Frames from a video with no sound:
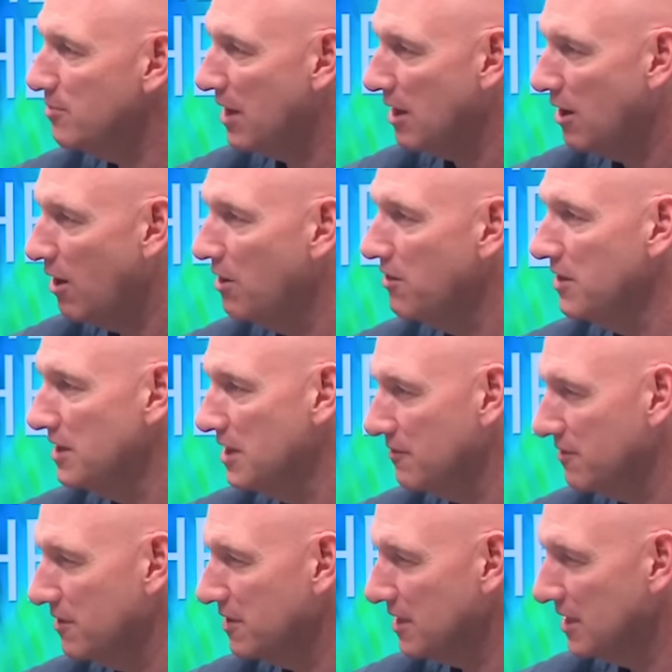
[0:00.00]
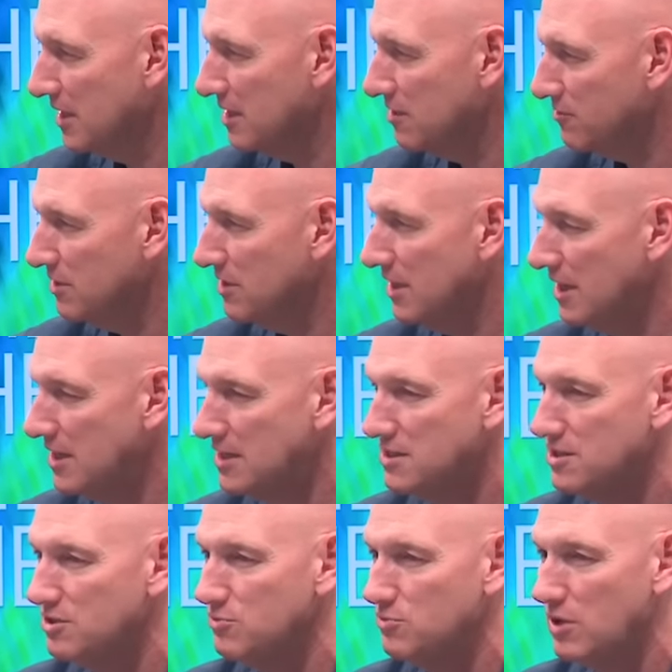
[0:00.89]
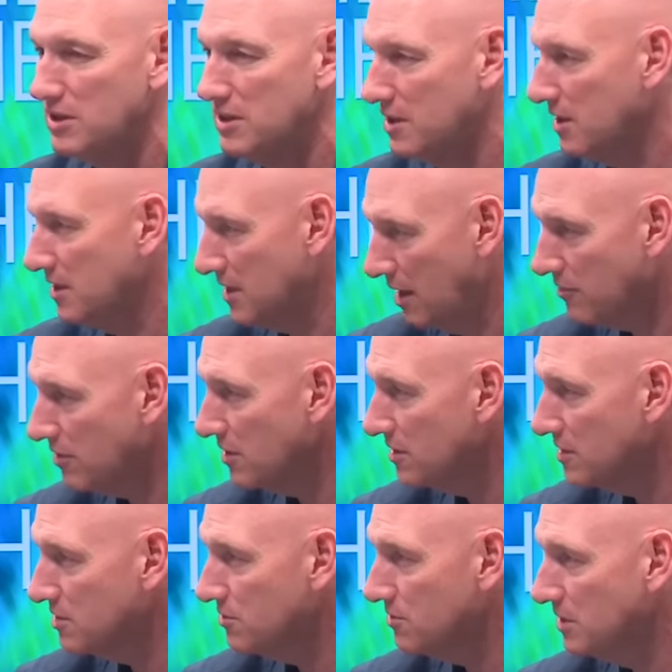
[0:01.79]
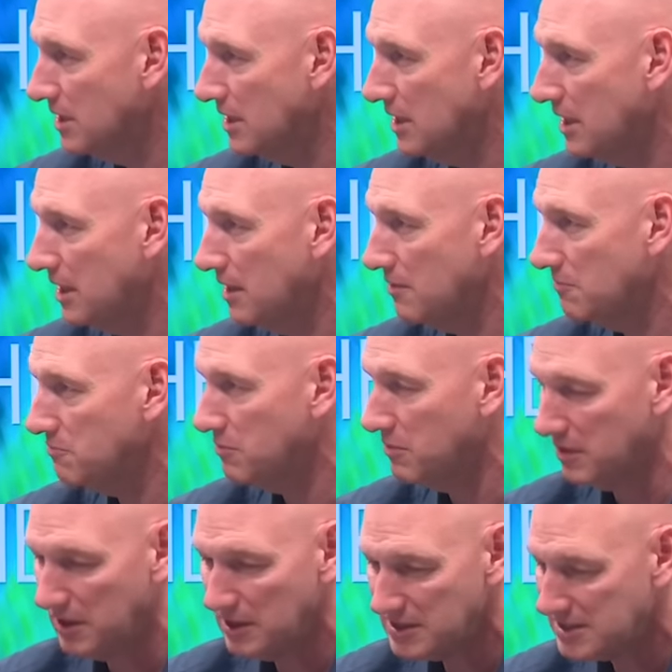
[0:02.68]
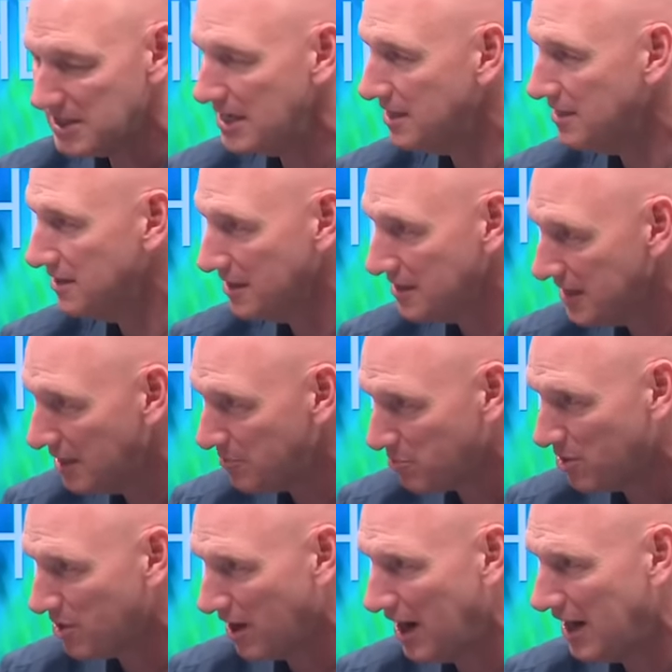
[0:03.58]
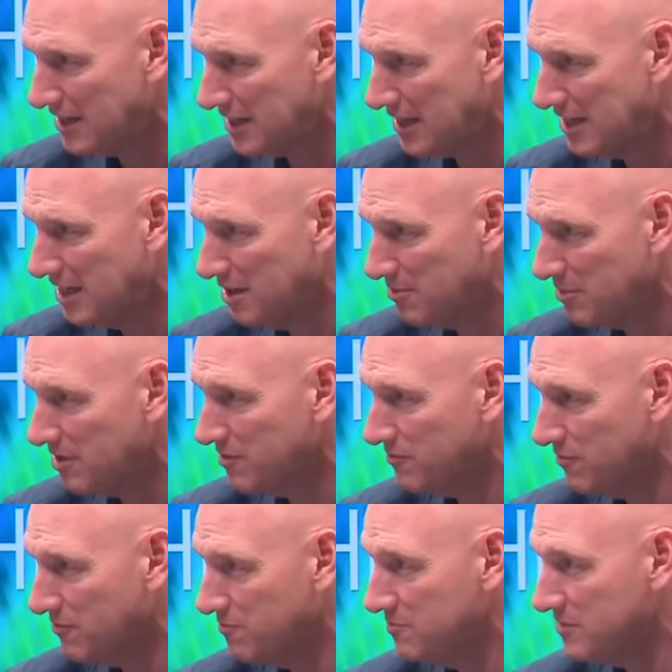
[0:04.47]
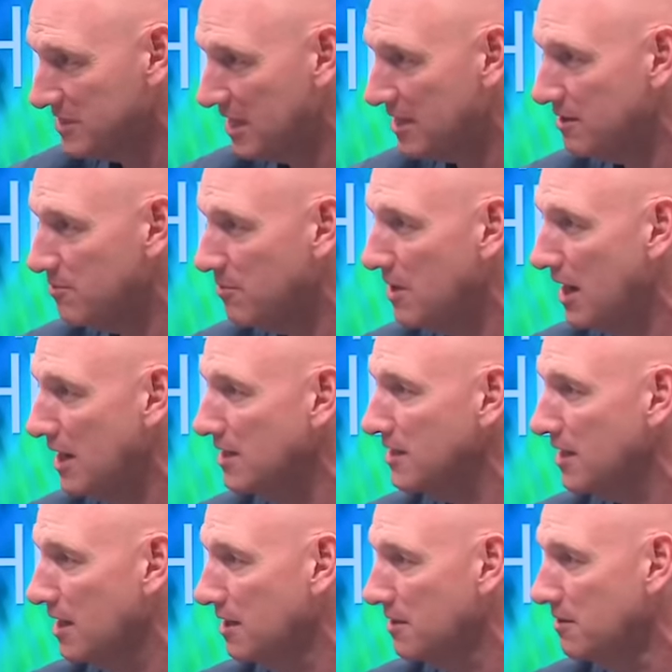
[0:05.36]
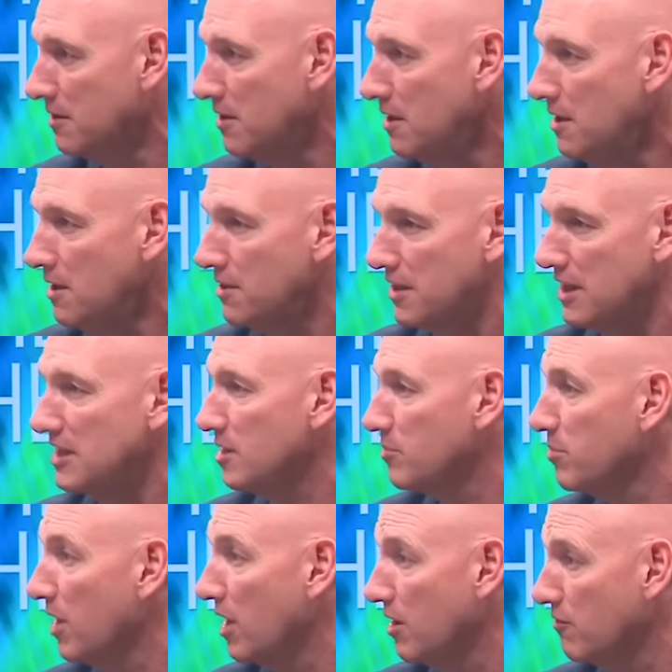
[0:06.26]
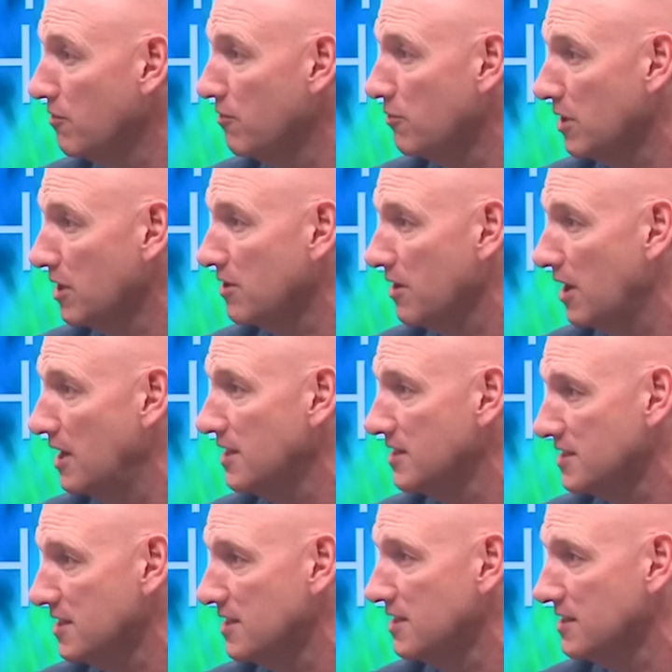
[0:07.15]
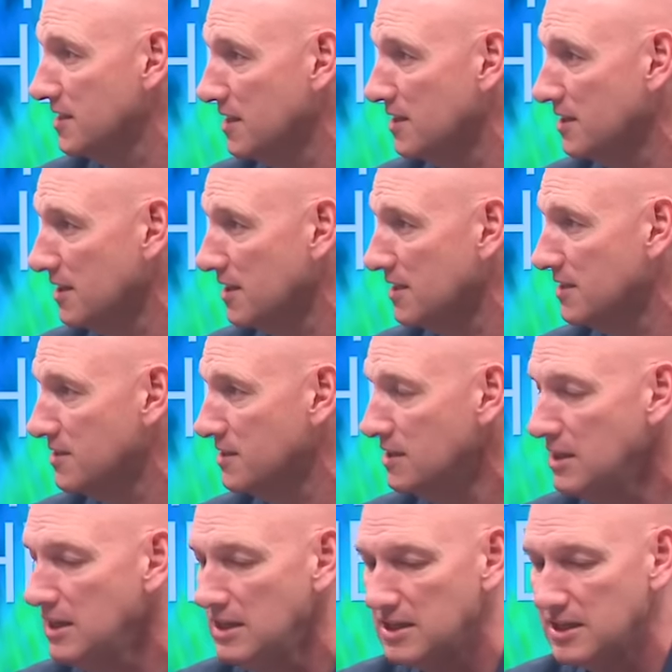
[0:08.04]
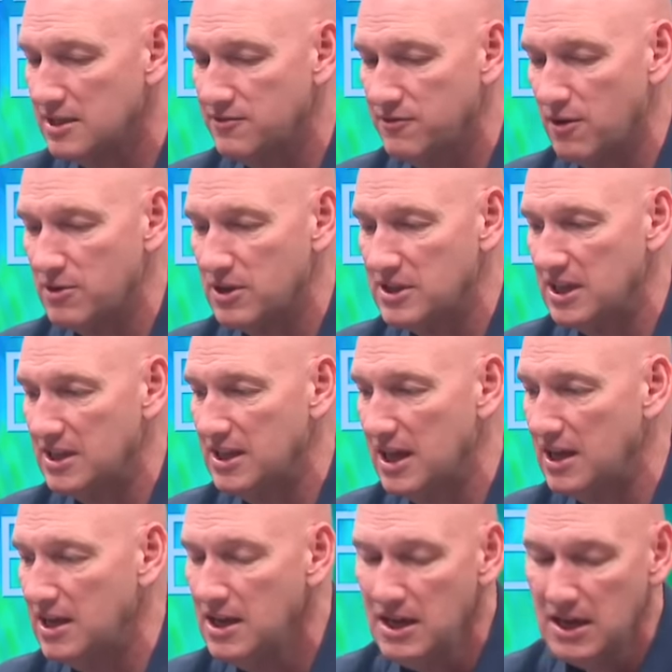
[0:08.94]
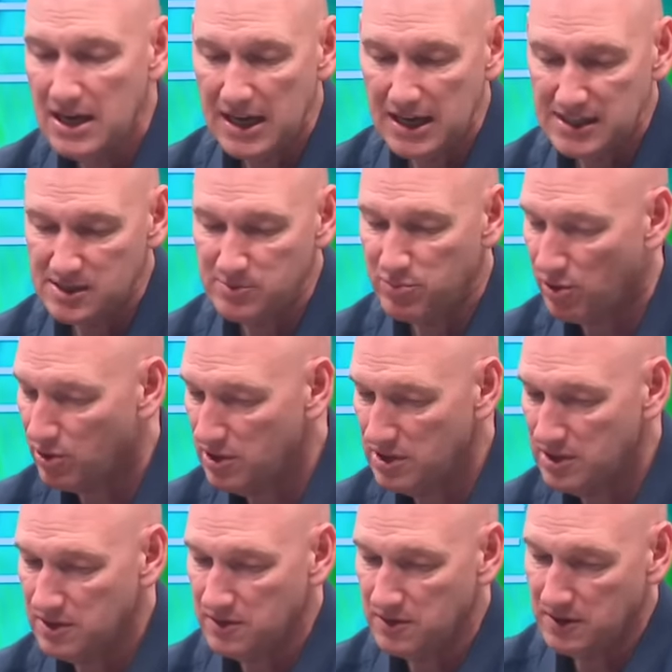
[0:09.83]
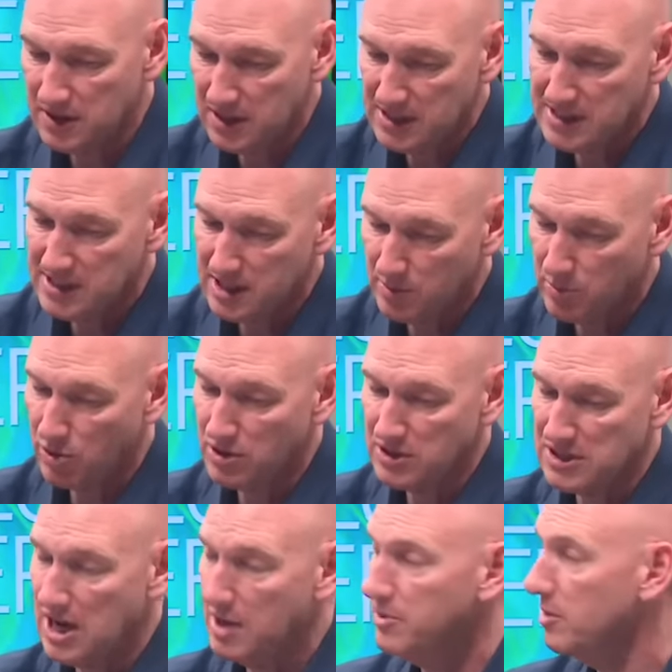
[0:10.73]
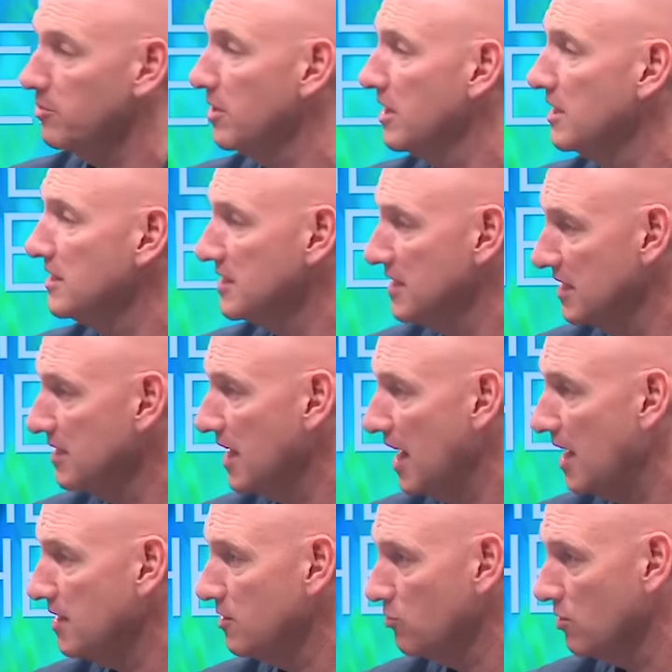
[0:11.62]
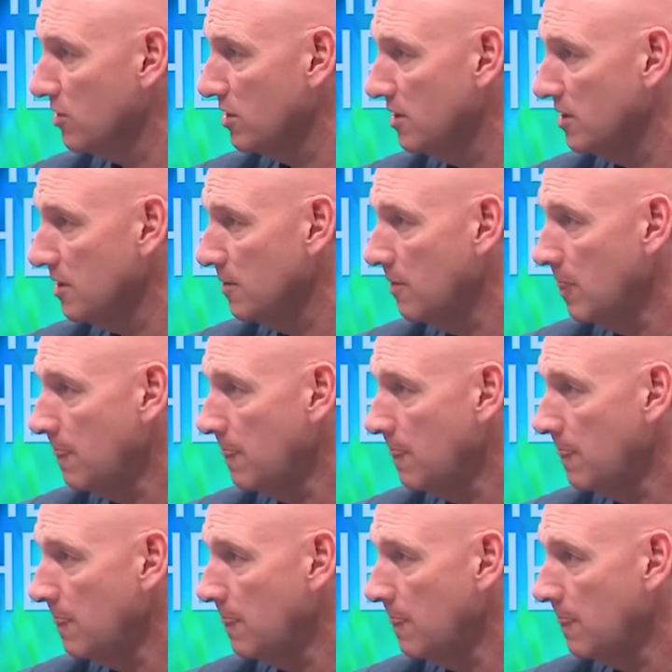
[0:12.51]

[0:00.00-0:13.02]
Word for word: by all the different things related to what the devil is doing. And uh, let's take, let's not put our eyes on him. Let's set our minds on things above where Christ is, and let's let's focus on that. It's important. This is an important topic because it's in God's Word,